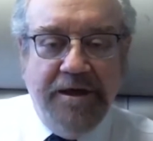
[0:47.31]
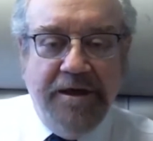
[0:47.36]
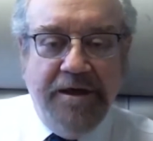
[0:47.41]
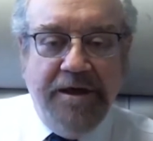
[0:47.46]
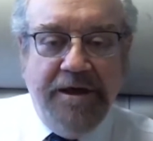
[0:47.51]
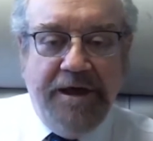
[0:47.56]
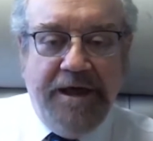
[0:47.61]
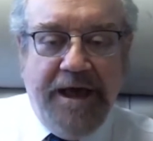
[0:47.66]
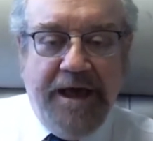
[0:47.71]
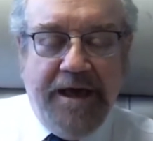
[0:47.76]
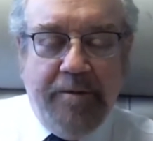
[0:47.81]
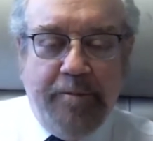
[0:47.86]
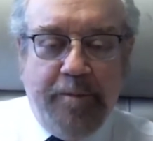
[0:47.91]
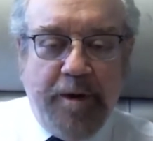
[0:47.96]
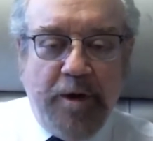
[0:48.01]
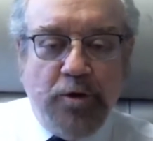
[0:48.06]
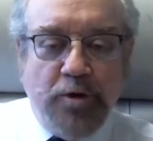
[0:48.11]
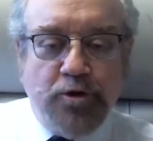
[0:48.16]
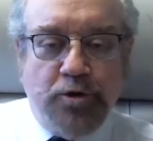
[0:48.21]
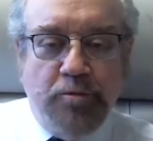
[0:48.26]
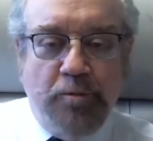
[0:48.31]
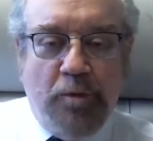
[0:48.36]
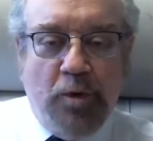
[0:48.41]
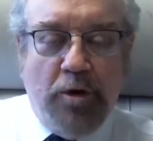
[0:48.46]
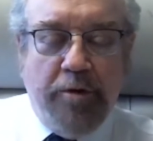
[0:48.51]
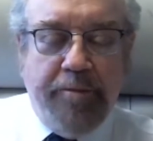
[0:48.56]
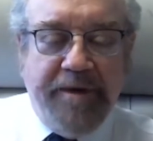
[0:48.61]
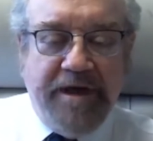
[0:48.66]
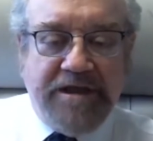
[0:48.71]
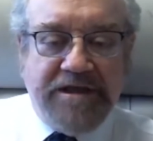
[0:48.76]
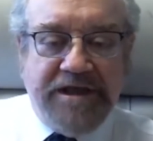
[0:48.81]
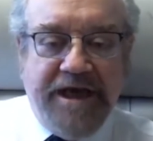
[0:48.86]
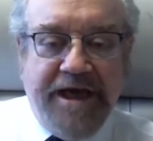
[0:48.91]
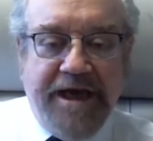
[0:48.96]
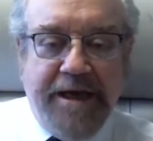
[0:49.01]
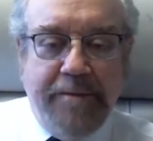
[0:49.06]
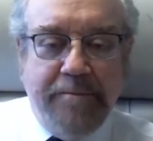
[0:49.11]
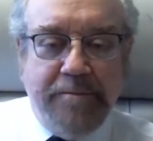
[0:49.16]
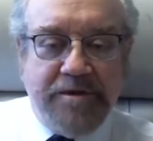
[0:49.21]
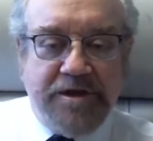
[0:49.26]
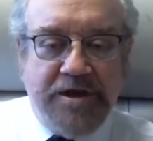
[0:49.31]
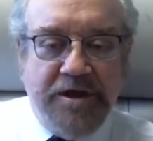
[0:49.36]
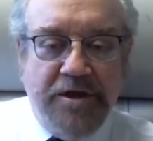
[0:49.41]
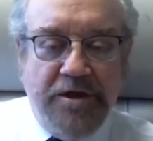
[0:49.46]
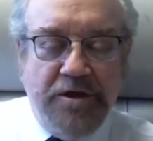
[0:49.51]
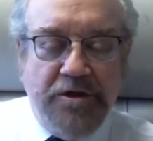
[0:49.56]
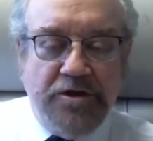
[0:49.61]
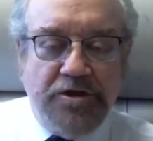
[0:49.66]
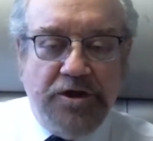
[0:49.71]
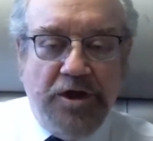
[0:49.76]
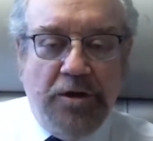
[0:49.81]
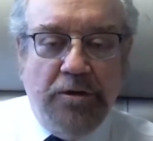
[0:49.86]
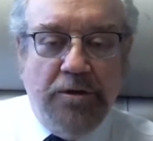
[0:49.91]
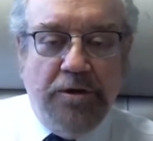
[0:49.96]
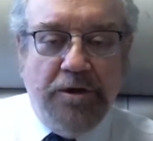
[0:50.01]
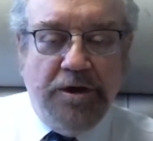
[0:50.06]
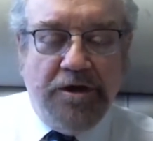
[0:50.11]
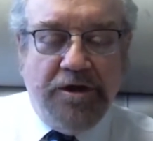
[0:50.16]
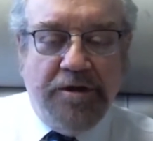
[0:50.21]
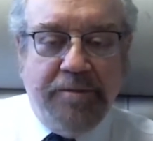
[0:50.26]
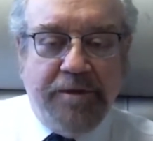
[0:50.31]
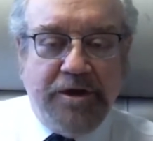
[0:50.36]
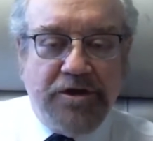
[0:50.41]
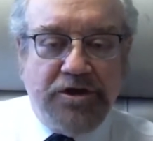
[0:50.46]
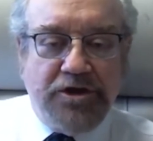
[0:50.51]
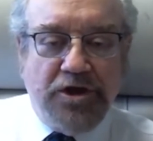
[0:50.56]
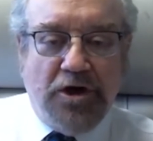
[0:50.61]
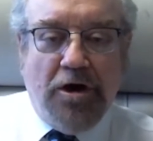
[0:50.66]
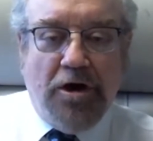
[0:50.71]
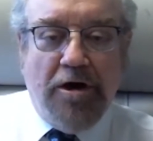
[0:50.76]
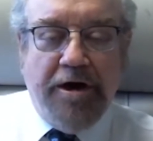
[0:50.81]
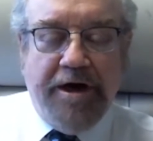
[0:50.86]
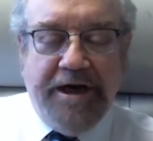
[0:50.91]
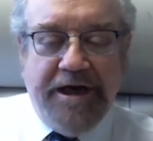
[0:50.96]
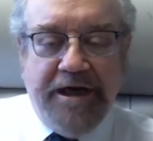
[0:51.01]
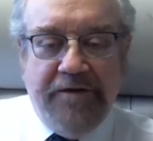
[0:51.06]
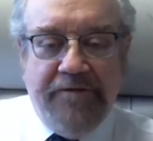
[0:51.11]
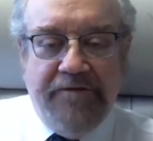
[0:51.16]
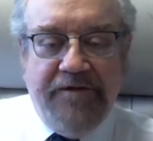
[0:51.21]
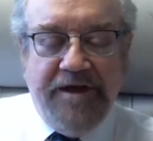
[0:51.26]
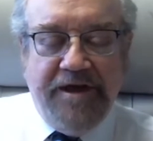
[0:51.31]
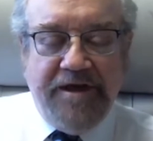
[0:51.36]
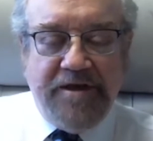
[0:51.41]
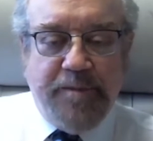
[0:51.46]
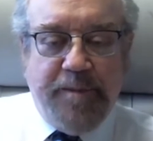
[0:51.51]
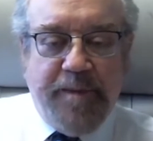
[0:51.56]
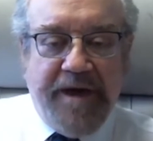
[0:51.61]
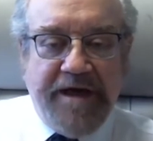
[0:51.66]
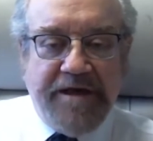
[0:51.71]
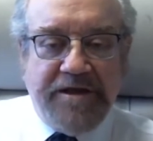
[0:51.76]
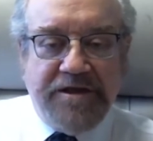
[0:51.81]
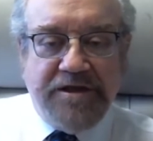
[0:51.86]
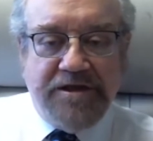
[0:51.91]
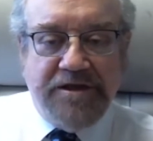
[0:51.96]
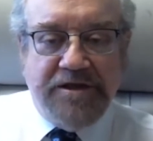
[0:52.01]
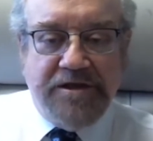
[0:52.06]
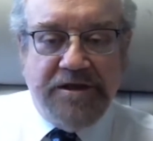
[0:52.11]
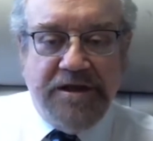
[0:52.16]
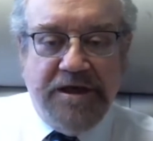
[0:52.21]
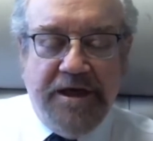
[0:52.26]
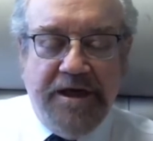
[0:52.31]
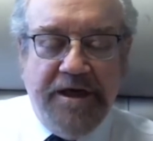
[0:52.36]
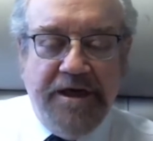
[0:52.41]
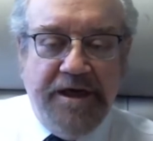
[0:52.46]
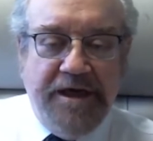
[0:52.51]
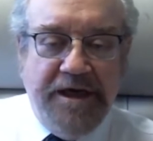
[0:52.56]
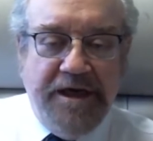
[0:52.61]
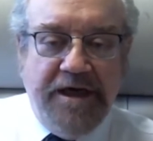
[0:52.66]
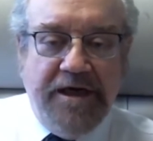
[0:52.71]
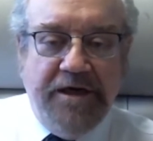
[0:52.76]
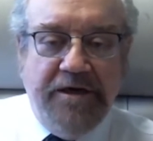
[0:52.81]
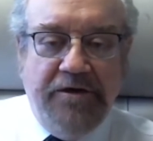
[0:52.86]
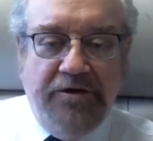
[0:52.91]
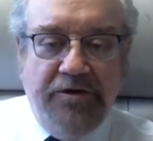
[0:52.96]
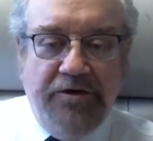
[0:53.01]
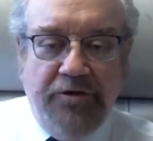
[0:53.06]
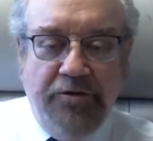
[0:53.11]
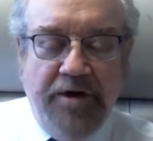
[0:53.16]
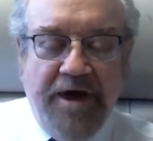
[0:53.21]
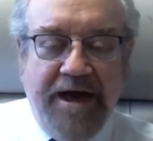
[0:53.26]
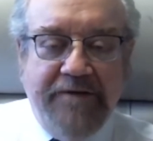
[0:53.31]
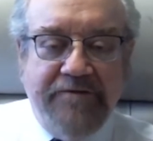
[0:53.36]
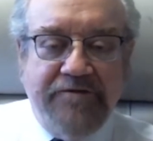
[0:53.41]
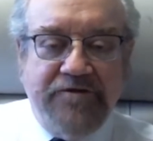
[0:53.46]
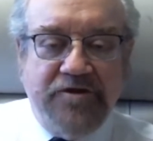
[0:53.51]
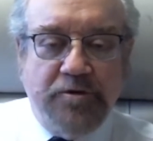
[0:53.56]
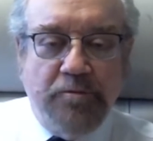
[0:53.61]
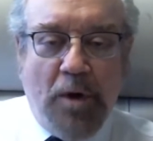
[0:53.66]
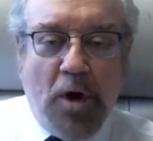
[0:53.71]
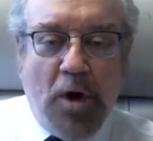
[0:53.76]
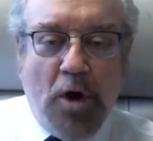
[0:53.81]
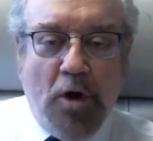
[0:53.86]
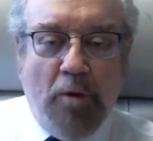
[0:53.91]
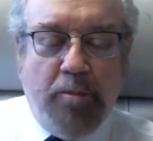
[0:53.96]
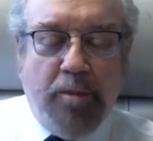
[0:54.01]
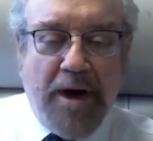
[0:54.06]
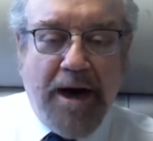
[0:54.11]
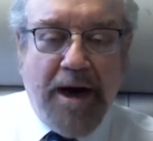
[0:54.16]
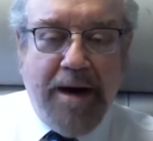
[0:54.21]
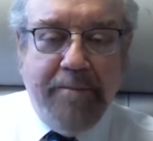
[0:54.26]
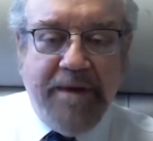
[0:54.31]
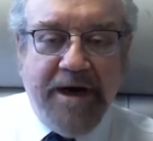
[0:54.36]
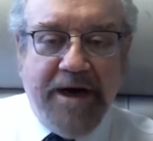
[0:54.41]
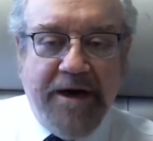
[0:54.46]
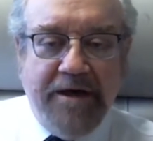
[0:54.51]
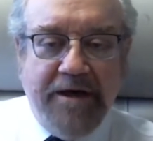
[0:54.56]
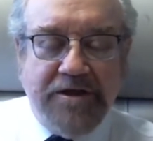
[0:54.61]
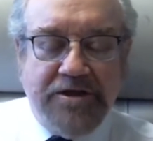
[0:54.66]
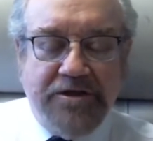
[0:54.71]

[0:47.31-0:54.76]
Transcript: Yet, postmortem exams show that the majority of these patients uh, indeed do have small primaries.